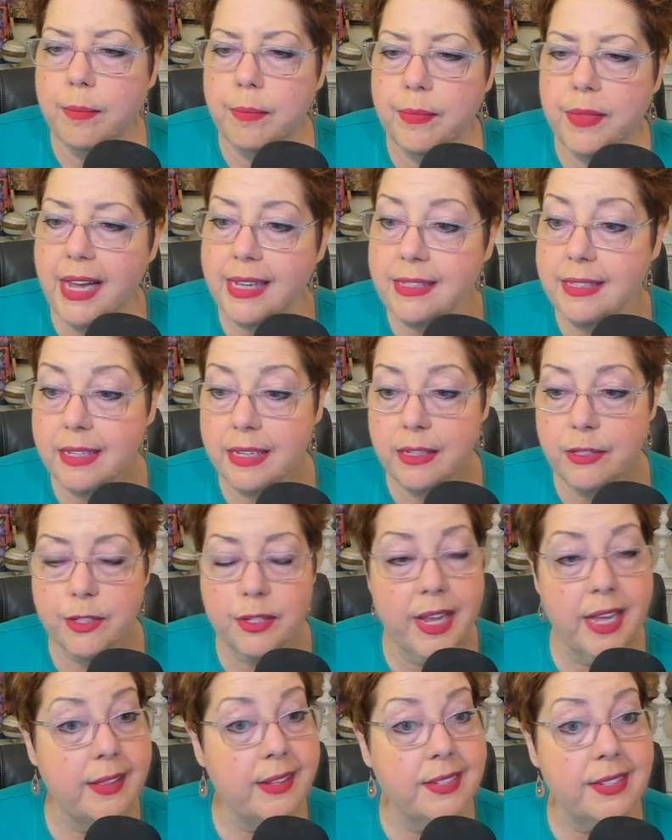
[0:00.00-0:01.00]
That's
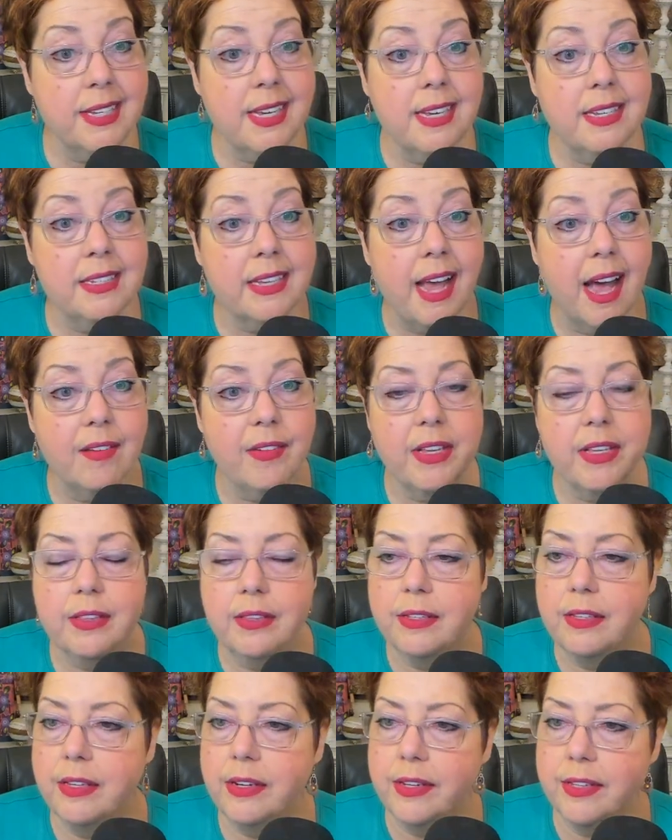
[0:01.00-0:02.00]
interesting. The C's have it.
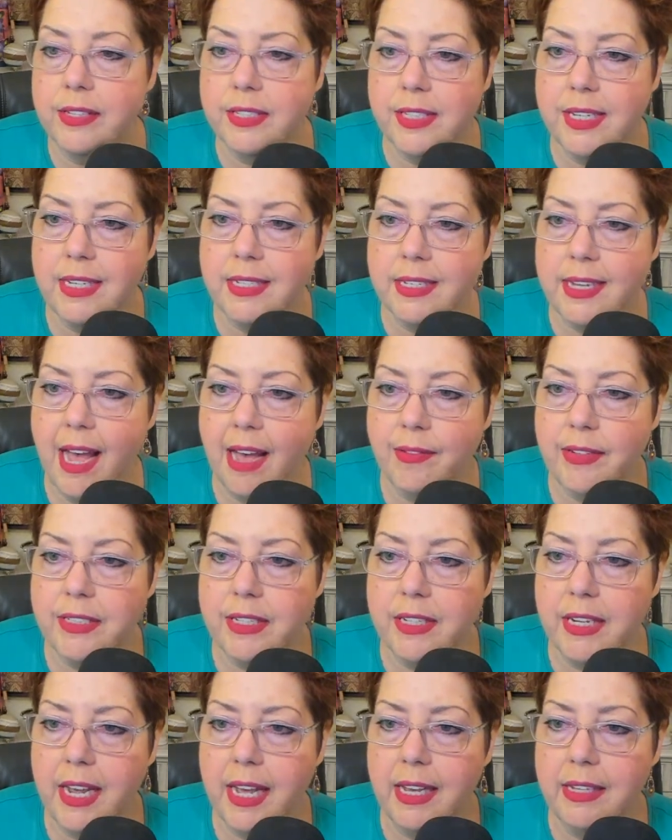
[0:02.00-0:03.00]
The C's have it
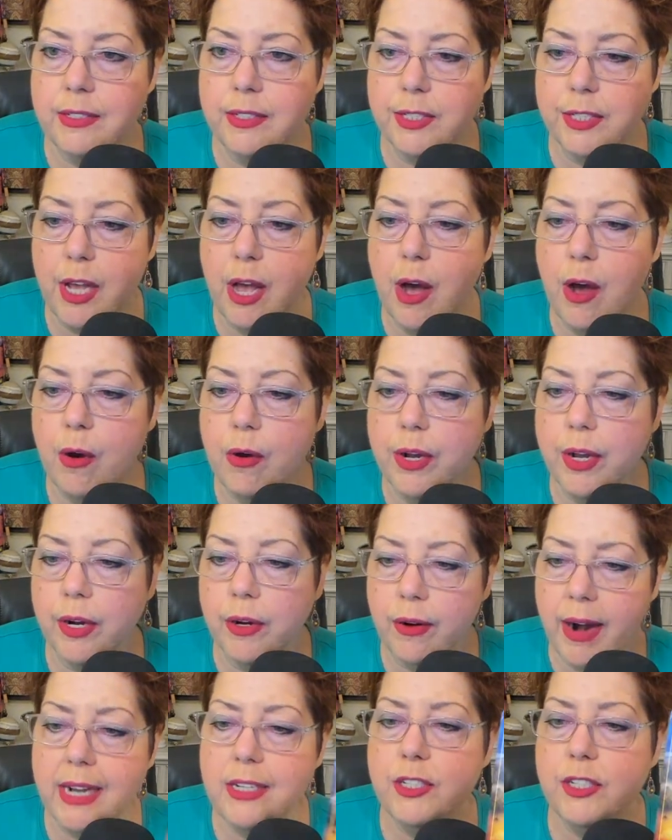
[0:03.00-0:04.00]
today. So
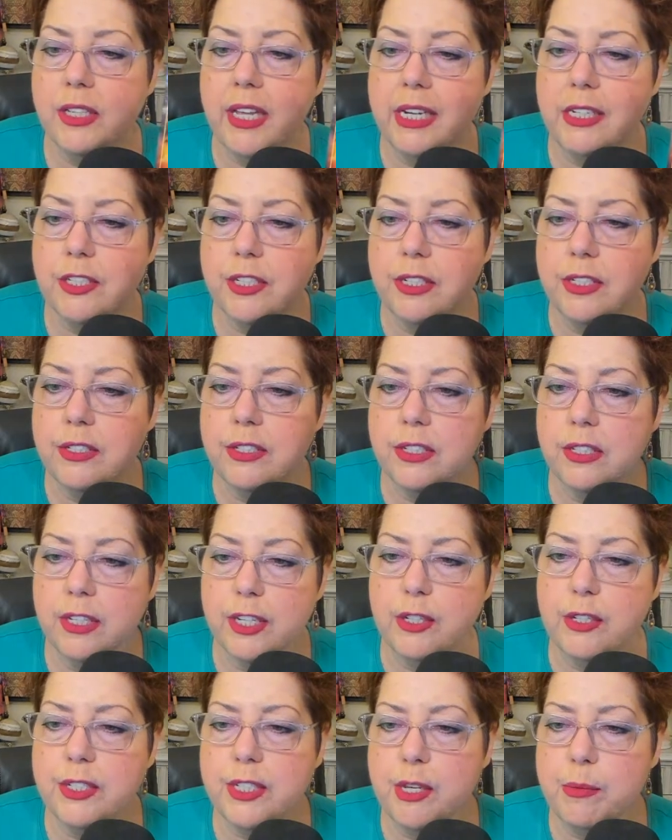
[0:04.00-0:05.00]
congratulations to
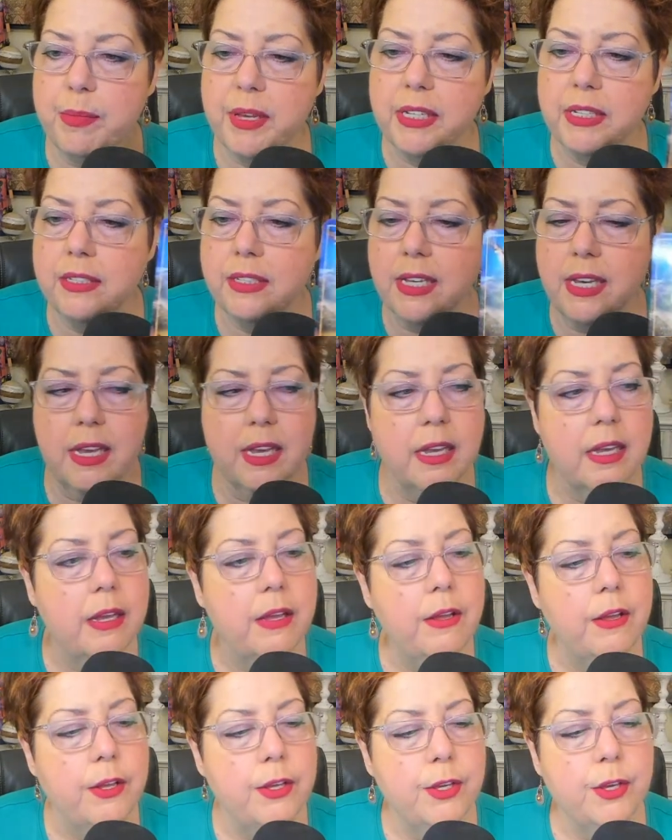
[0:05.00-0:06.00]
Little C, Big C.
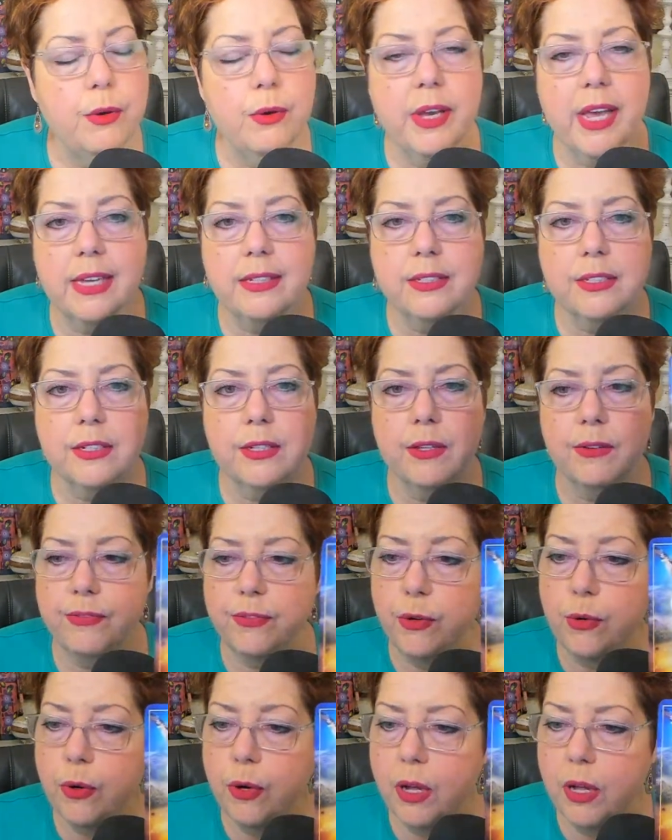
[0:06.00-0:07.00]
You guessed the
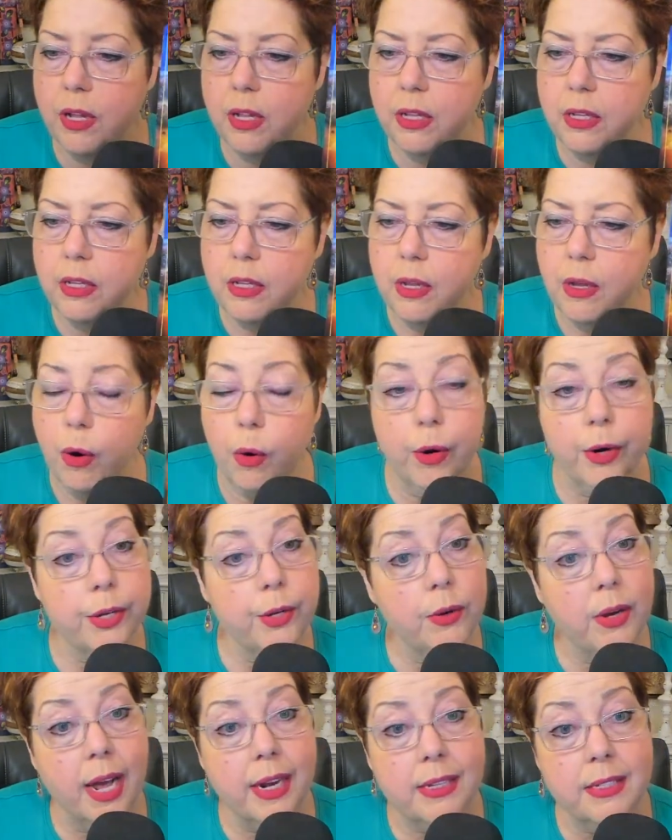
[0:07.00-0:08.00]
Fool, or
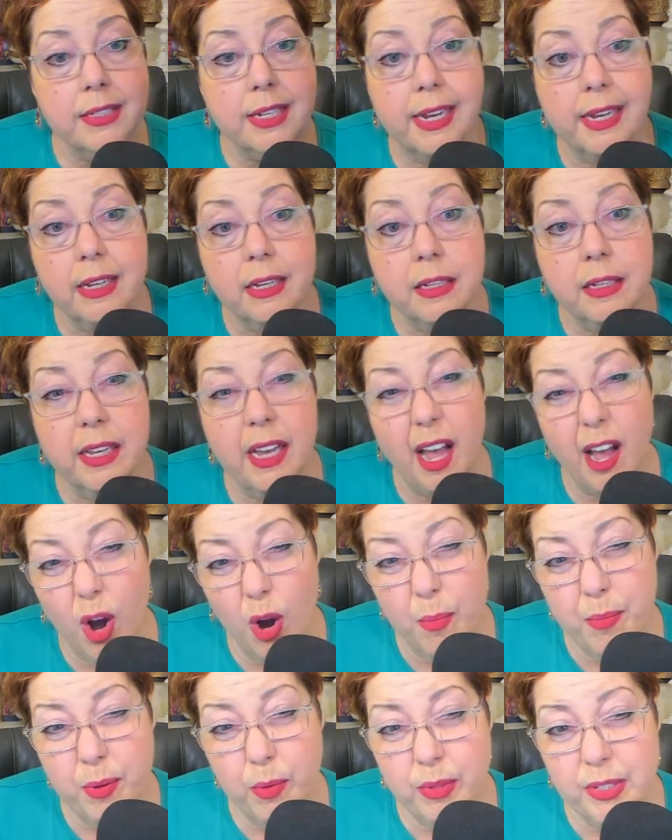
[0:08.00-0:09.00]
you got it psychically. I
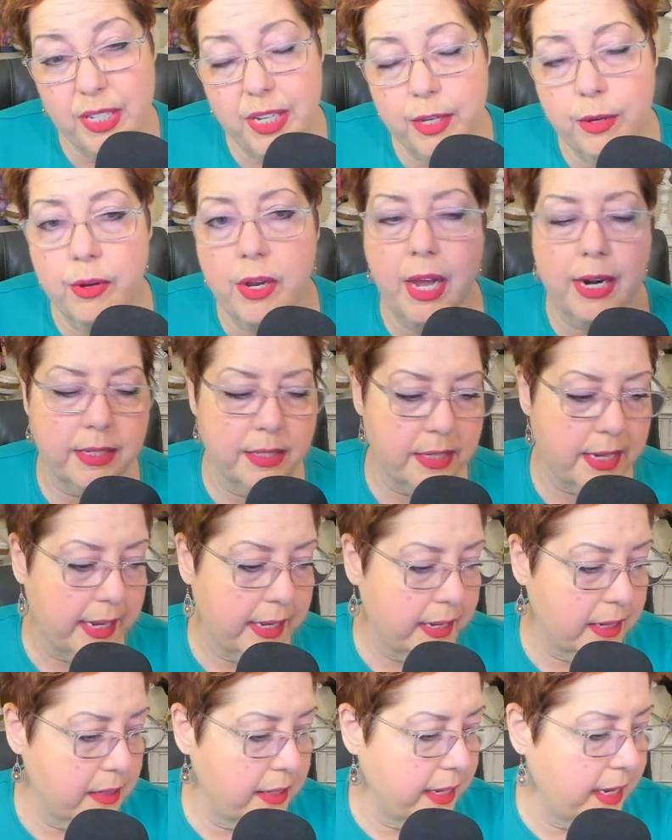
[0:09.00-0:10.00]
hope it was that you got it
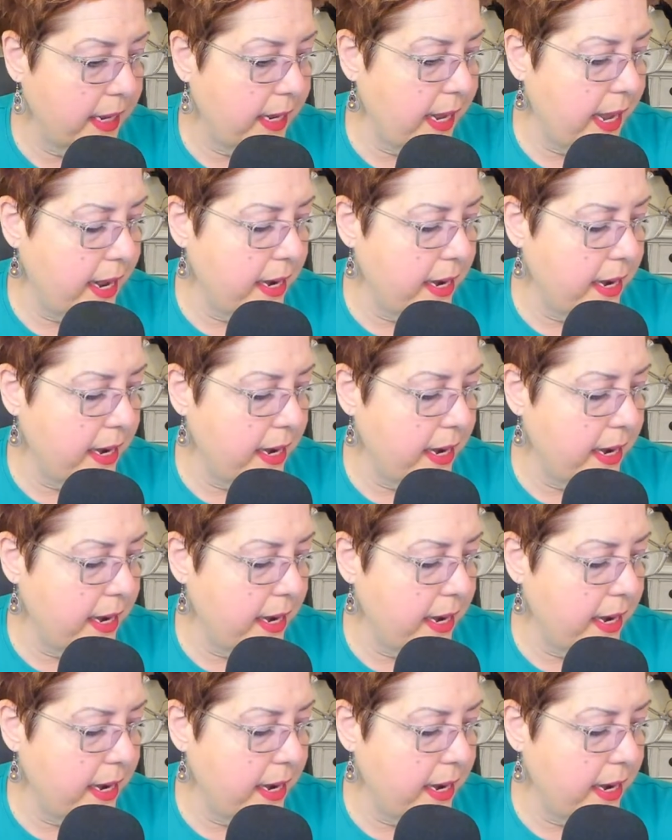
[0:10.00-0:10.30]
psychically.